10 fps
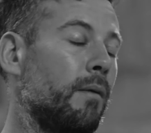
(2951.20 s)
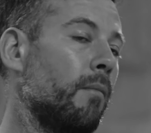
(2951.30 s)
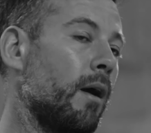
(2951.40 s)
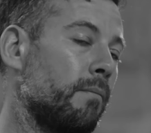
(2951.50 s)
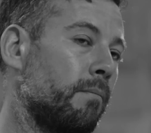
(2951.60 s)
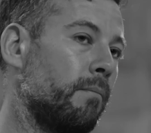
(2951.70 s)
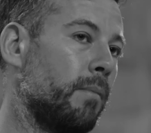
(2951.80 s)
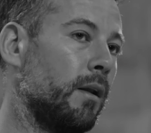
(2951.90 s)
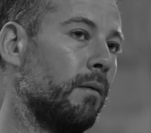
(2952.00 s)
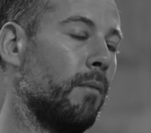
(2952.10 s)
in my
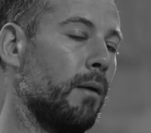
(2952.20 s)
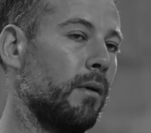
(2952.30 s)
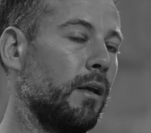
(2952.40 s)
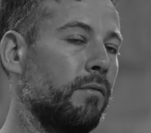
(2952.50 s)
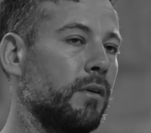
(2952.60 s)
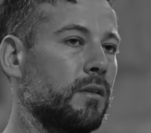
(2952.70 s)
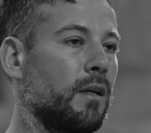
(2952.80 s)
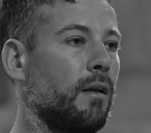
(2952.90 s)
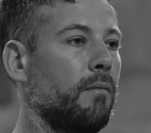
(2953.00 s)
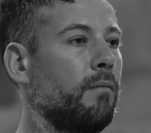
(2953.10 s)
belief is
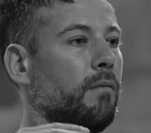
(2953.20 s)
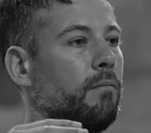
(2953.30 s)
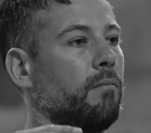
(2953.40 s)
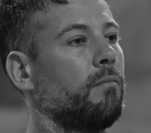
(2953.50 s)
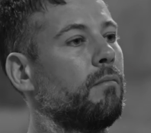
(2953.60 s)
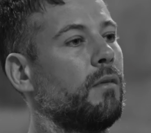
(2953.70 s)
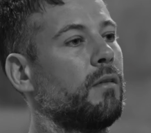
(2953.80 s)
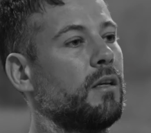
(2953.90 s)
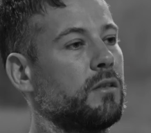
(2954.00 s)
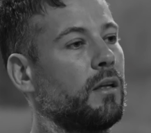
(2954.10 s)
that
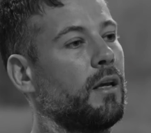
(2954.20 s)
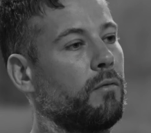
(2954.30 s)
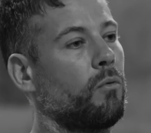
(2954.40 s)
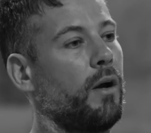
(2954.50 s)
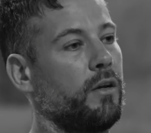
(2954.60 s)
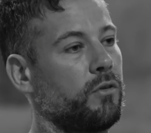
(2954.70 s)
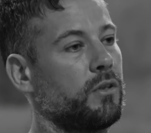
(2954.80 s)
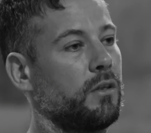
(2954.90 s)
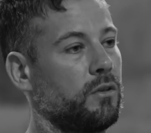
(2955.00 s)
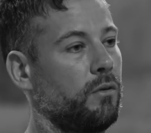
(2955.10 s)
things are going to get quite
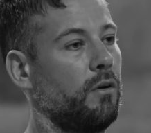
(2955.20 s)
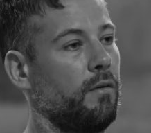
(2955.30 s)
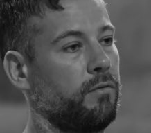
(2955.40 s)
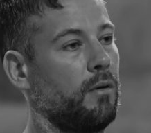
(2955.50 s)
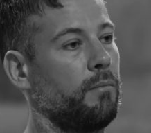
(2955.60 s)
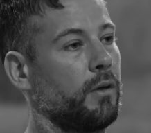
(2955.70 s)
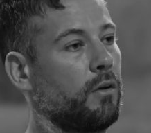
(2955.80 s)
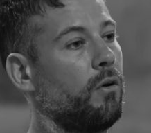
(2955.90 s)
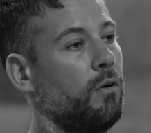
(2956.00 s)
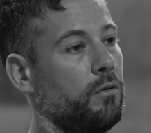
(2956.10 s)
interesting soon after,
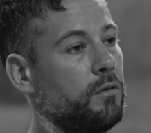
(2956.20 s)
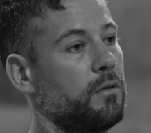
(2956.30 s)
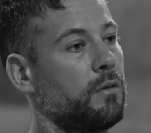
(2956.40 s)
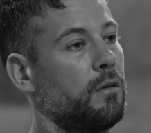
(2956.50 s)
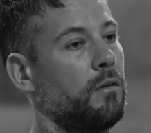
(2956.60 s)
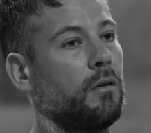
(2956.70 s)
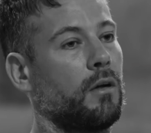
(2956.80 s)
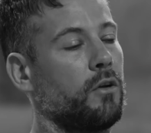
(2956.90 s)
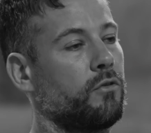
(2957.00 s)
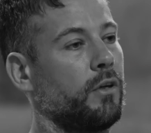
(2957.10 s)
because the
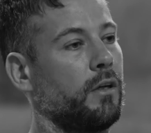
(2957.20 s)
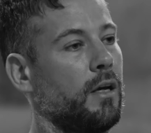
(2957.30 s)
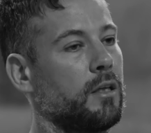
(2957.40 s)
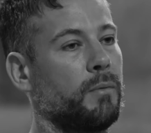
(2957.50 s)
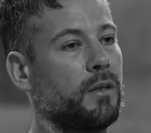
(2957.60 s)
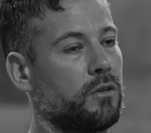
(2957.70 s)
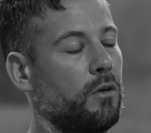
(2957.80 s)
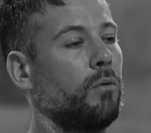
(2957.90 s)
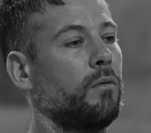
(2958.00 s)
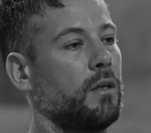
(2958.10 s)
country has been
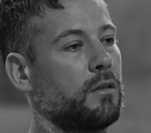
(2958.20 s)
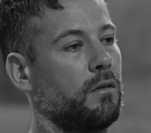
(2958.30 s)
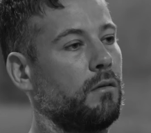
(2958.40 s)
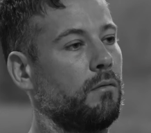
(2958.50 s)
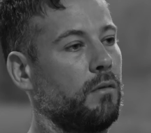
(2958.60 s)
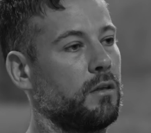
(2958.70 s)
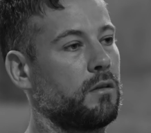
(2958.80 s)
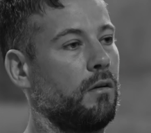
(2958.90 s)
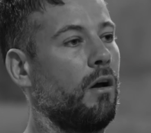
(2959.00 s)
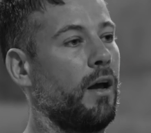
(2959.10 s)
sold this
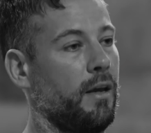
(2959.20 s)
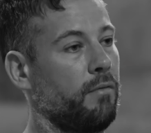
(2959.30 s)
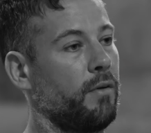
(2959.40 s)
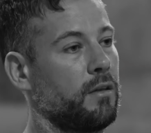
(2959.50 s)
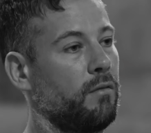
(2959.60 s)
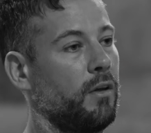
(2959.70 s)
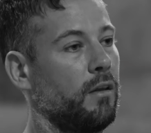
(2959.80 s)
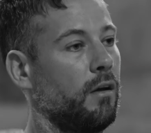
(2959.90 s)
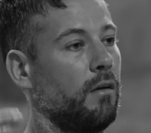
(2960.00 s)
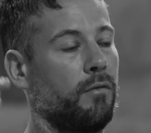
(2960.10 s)
lie effectively
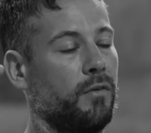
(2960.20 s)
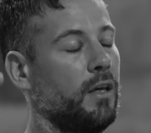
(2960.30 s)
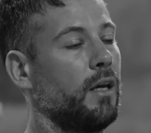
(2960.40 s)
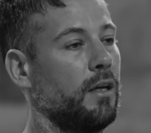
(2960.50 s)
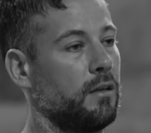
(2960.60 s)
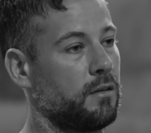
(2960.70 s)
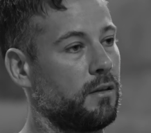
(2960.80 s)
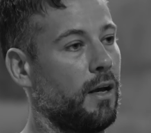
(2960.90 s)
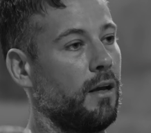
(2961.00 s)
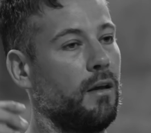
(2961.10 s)
that for years,
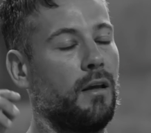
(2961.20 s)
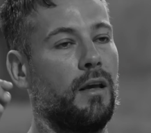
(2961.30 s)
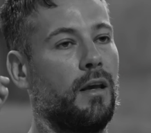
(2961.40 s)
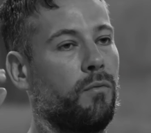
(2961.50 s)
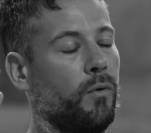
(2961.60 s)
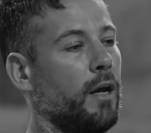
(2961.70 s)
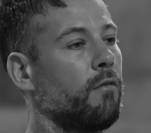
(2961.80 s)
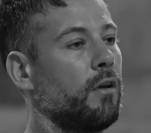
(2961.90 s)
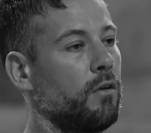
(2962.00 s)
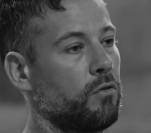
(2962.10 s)
that if we get
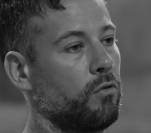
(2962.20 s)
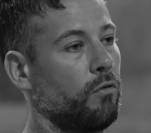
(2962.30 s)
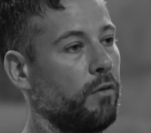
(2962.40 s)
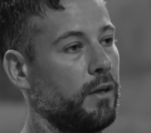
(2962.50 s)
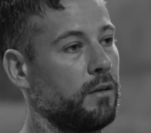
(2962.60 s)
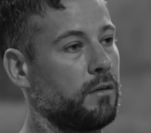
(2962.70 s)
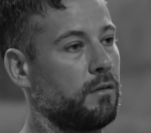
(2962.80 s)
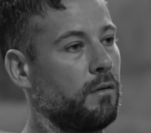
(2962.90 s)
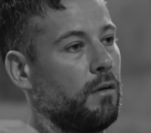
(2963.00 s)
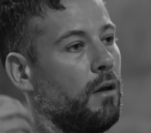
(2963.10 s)
rid of the Tories,
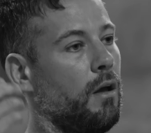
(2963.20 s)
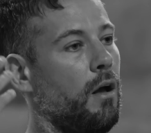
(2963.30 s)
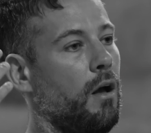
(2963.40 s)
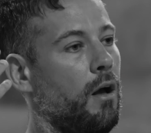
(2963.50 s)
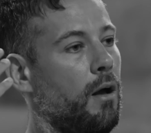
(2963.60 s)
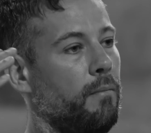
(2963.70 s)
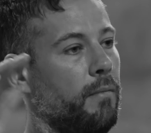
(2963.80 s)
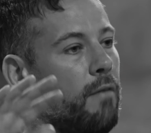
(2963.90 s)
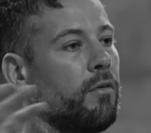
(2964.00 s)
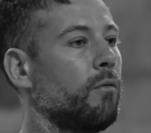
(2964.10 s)

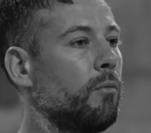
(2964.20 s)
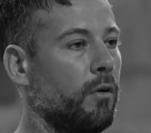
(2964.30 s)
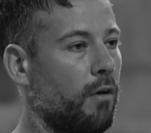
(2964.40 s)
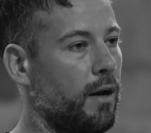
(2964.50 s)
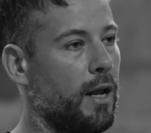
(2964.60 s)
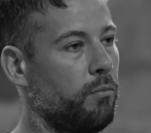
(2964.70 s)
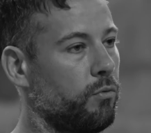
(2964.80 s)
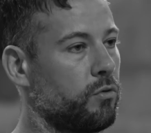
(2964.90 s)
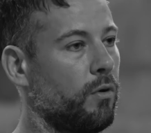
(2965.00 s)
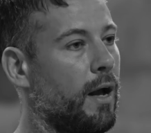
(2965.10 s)
everything will be all right, Labour
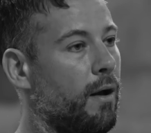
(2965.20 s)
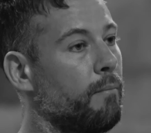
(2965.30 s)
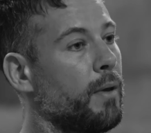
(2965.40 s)
will sort it out. And